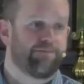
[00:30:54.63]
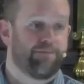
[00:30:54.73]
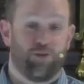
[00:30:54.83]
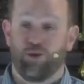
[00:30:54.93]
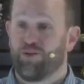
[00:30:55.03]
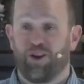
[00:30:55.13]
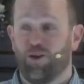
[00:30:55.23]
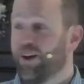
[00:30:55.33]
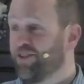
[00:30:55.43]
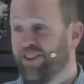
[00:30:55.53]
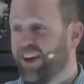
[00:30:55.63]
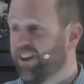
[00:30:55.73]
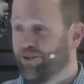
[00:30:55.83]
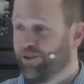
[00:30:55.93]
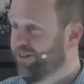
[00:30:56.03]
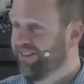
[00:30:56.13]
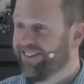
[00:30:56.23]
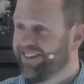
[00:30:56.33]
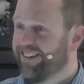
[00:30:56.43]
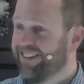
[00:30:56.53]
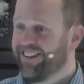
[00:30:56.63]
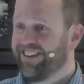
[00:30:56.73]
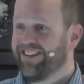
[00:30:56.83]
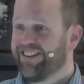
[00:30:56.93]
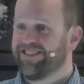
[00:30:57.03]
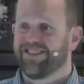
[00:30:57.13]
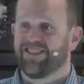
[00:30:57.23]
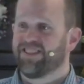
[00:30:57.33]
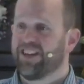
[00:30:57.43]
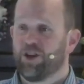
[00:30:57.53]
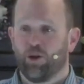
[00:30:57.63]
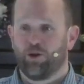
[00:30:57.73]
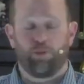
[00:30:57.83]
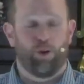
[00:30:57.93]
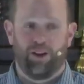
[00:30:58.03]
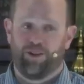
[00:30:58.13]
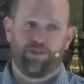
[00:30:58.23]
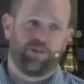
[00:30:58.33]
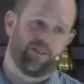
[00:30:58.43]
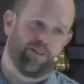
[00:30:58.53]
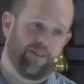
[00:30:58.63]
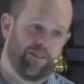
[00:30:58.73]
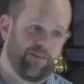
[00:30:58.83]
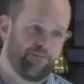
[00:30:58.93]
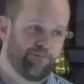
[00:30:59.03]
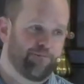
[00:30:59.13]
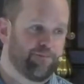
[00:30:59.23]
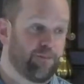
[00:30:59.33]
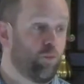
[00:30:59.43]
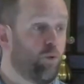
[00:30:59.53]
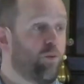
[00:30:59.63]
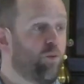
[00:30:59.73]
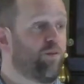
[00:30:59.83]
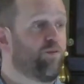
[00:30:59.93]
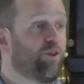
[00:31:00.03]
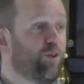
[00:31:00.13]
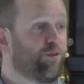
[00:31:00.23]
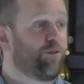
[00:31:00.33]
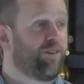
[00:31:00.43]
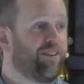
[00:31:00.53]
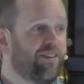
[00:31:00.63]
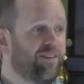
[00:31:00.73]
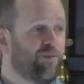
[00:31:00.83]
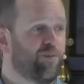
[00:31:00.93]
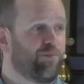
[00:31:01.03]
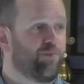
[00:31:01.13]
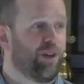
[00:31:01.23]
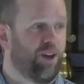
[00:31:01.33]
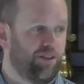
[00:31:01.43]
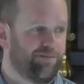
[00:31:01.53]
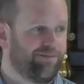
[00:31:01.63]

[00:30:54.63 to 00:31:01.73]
we've no less days to sing God's praise than when we first begun.